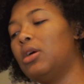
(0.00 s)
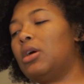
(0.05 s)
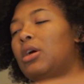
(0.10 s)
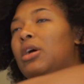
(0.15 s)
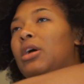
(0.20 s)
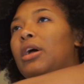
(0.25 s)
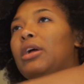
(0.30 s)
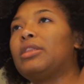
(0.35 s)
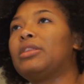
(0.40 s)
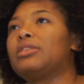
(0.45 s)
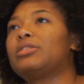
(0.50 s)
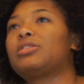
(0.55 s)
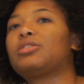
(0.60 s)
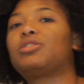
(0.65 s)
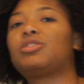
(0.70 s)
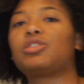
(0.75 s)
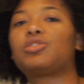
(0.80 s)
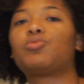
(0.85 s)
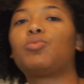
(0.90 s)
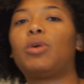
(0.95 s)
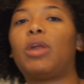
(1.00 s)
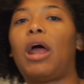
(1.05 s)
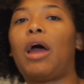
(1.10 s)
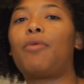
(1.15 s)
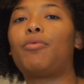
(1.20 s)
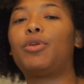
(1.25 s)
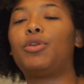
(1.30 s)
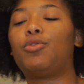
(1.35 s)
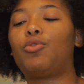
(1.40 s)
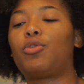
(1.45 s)
and this is just what
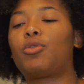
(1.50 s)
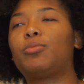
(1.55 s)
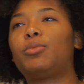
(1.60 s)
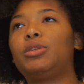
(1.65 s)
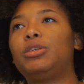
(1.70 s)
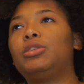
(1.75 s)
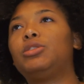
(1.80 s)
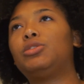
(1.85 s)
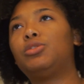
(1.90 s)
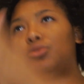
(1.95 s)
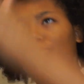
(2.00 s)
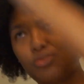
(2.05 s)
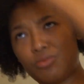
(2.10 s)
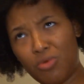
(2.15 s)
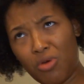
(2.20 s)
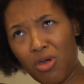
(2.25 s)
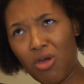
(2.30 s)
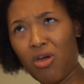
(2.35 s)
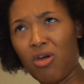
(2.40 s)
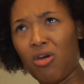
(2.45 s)
I would normally do